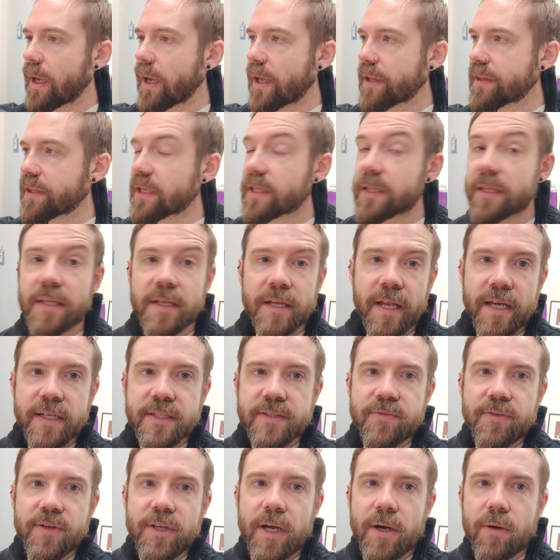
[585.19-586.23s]
I think in the
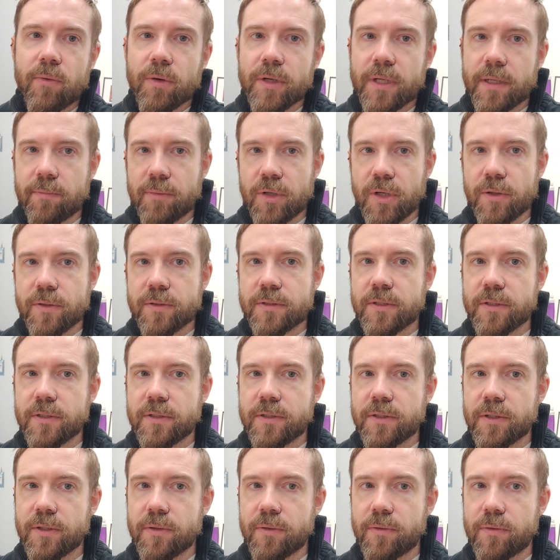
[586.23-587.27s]
next video what I'm going to
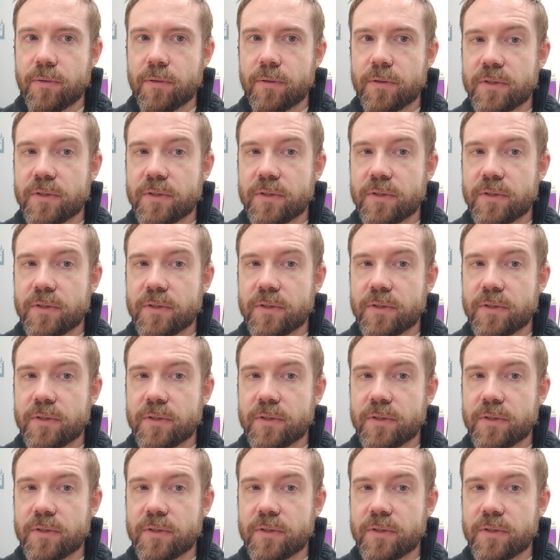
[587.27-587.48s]
do...